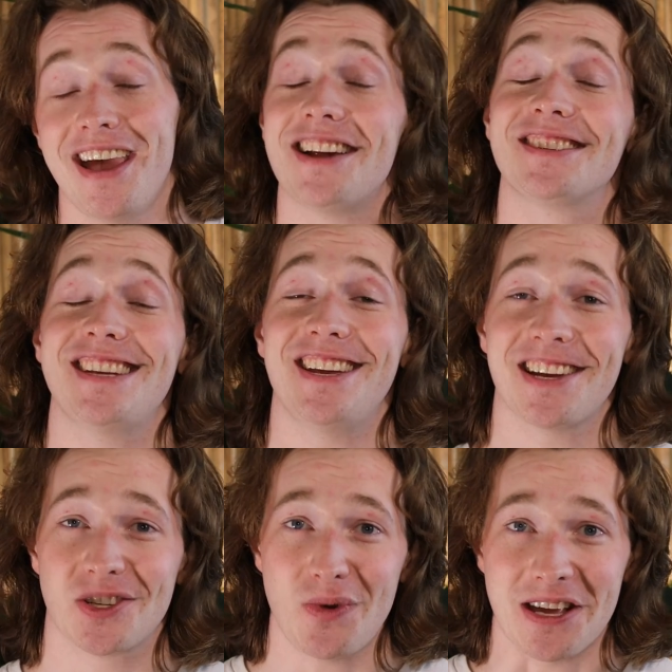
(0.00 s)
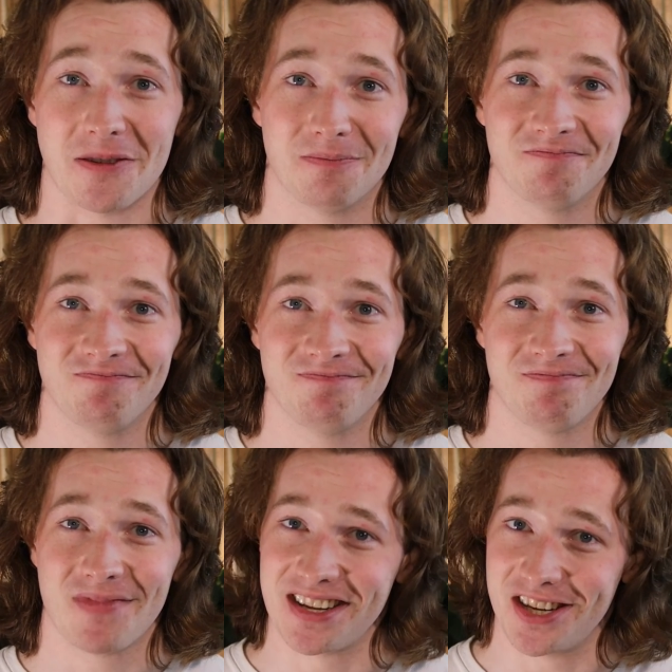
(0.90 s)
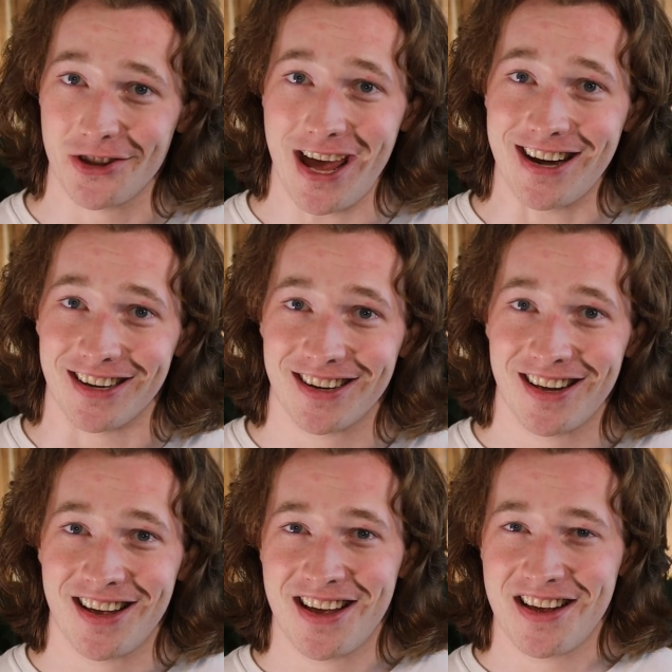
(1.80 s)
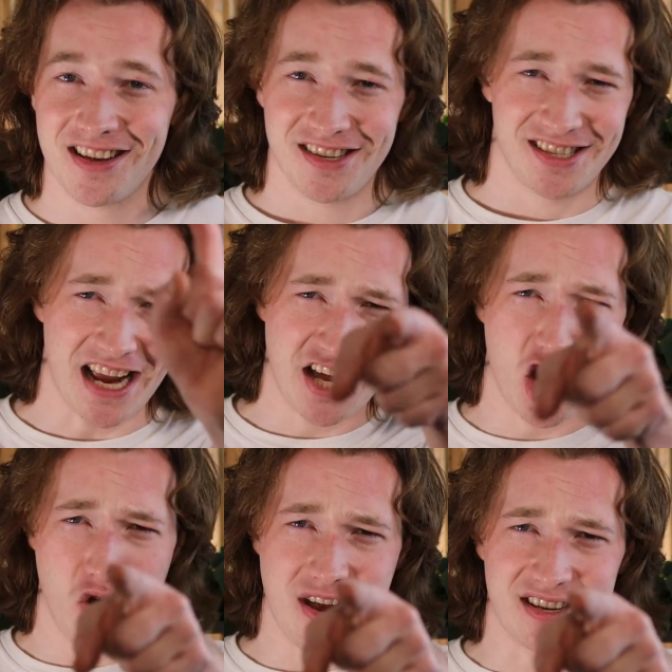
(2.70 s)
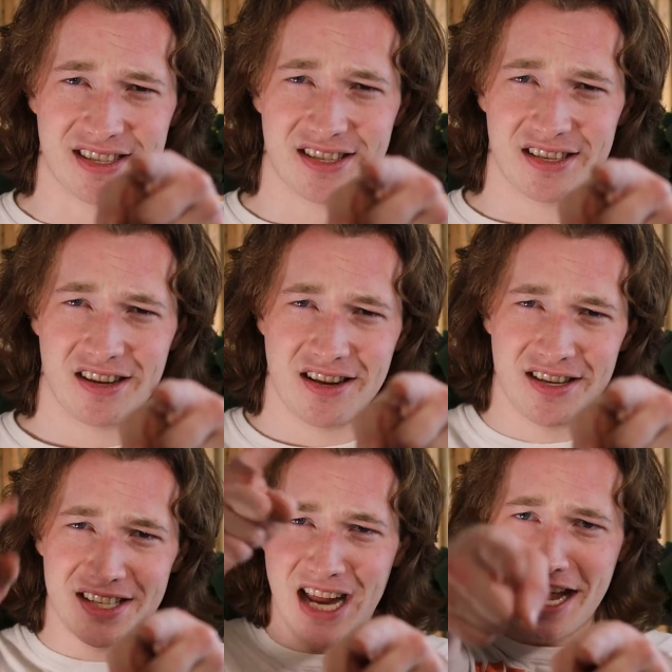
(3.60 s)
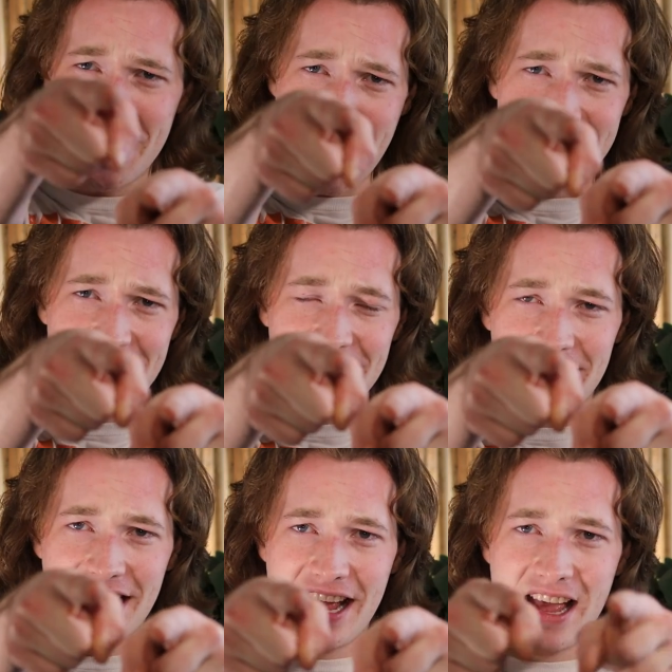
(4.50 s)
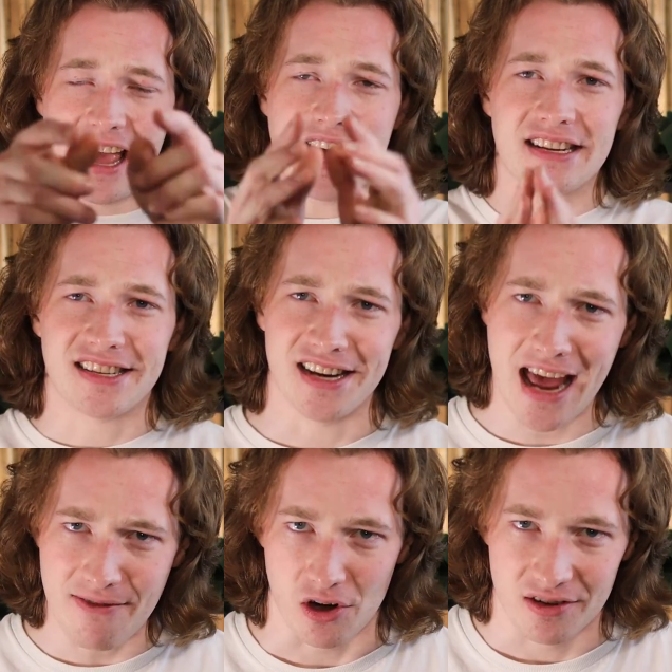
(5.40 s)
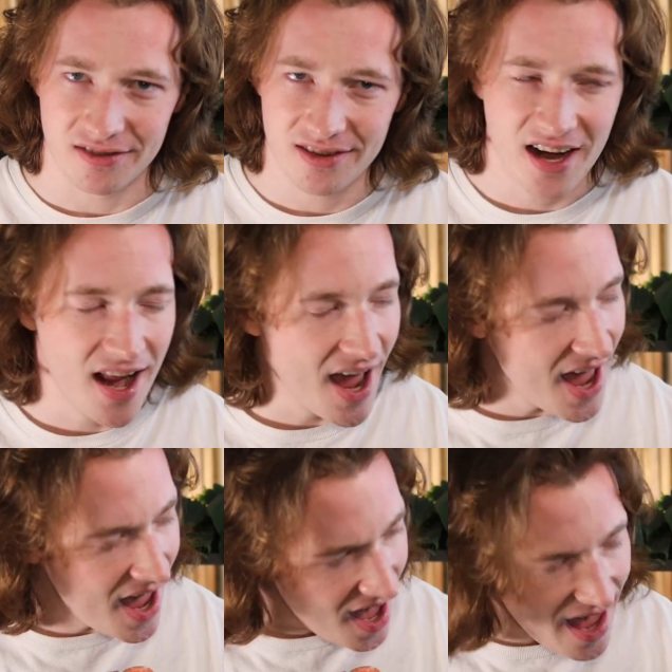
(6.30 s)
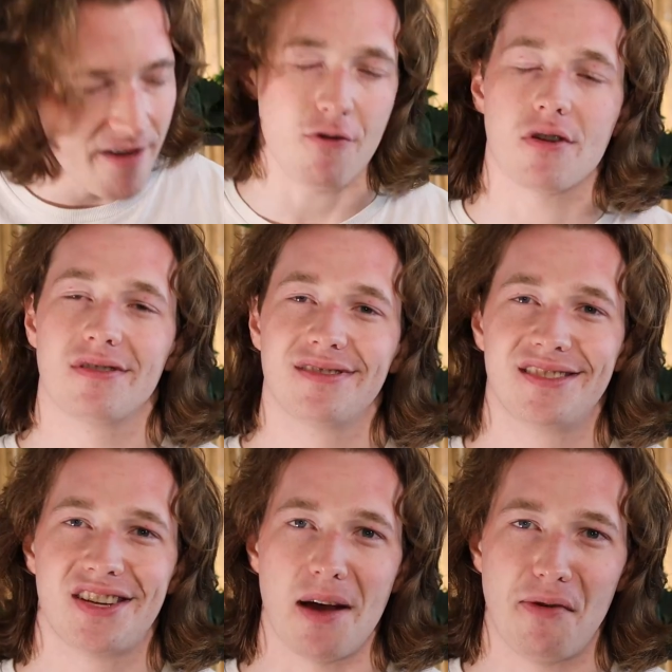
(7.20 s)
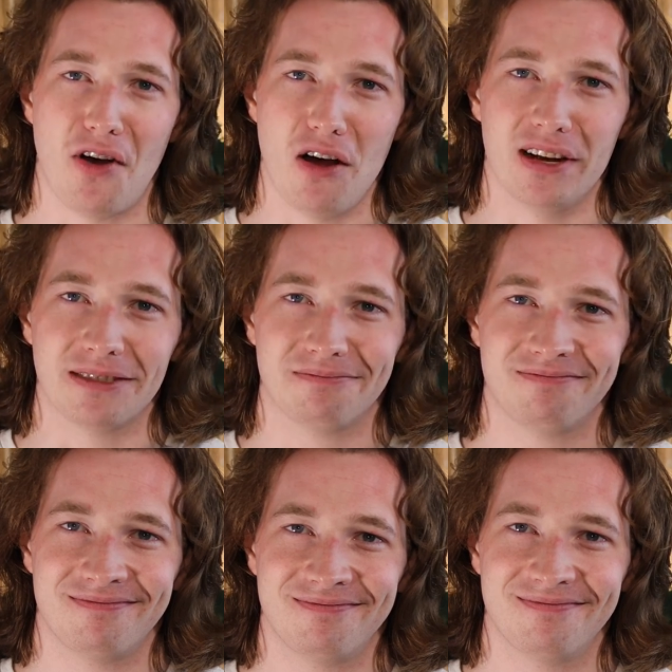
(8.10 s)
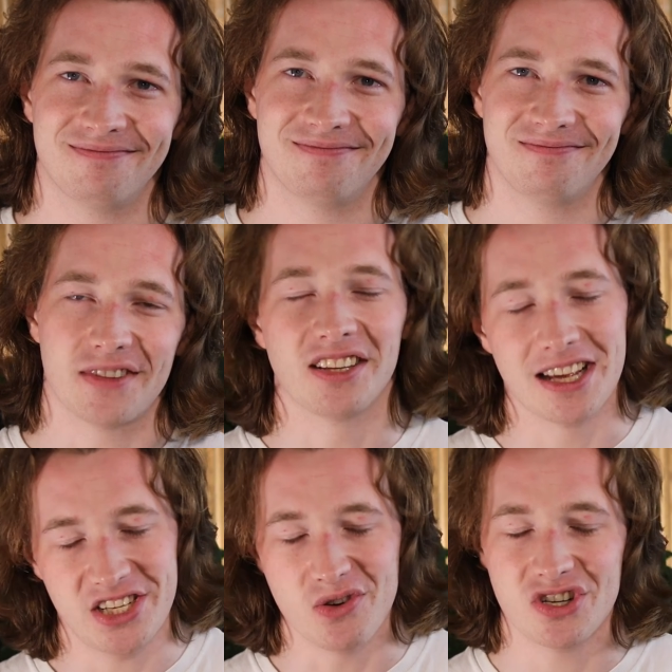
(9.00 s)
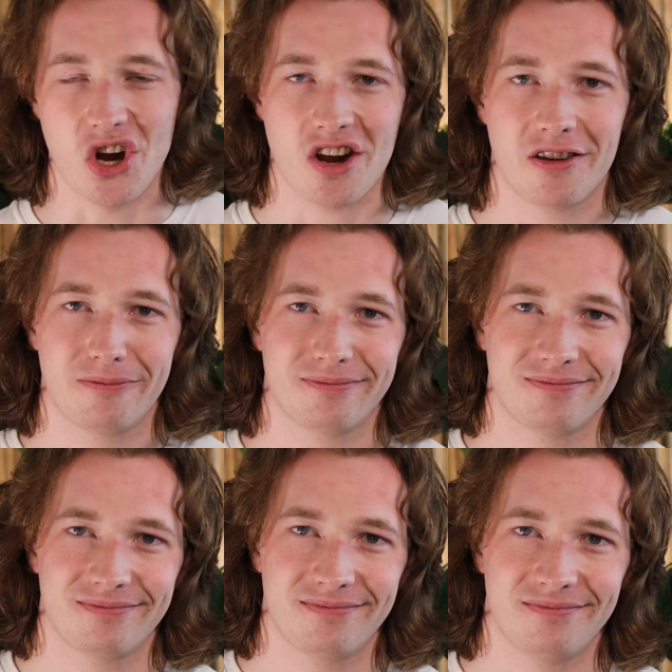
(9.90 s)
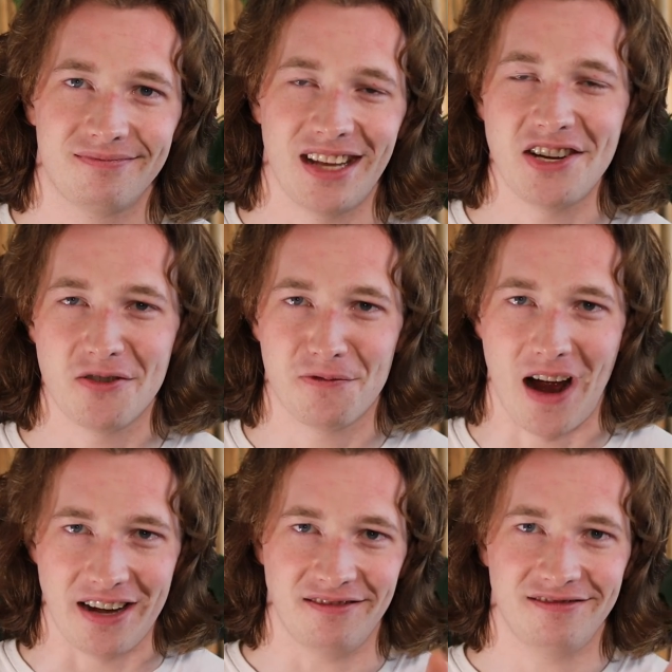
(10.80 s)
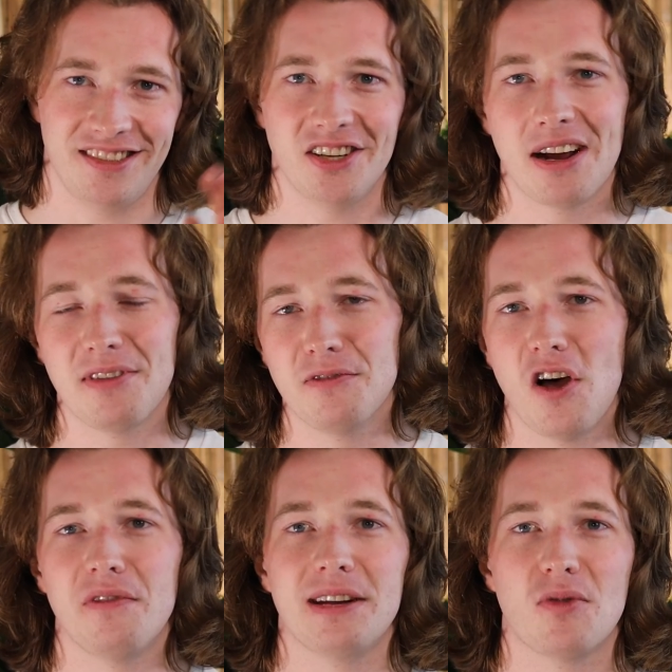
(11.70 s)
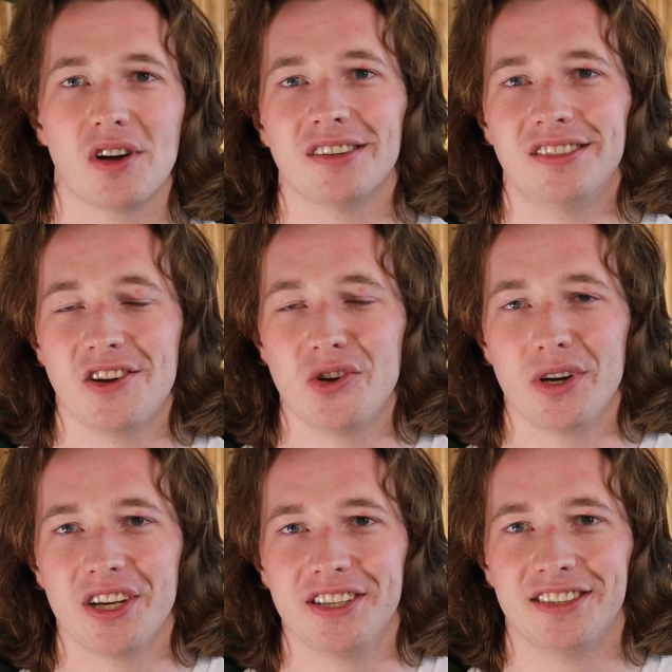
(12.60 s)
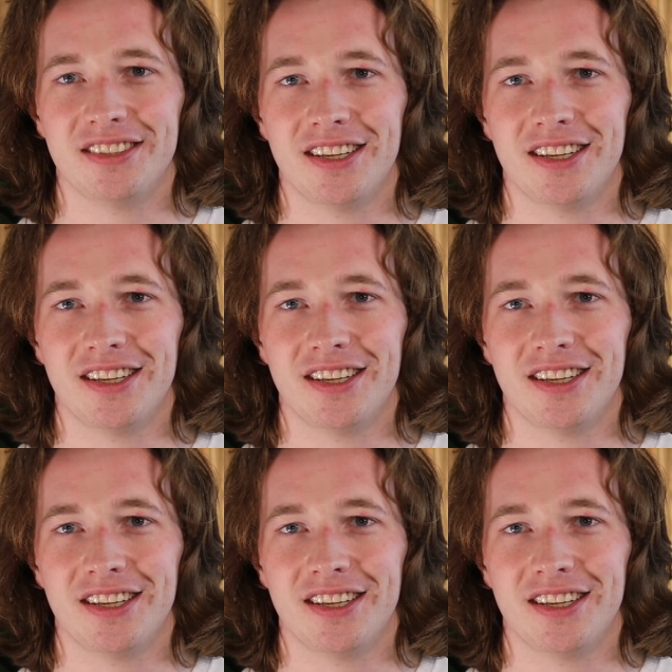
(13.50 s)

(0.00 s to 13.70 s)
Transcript: and I'll see you next week. Until then, stay curious, stay connected, and never, ever stop evolving. Unless you're a shark. Then you're fine. You don't have to evolve anymore. You're doing good.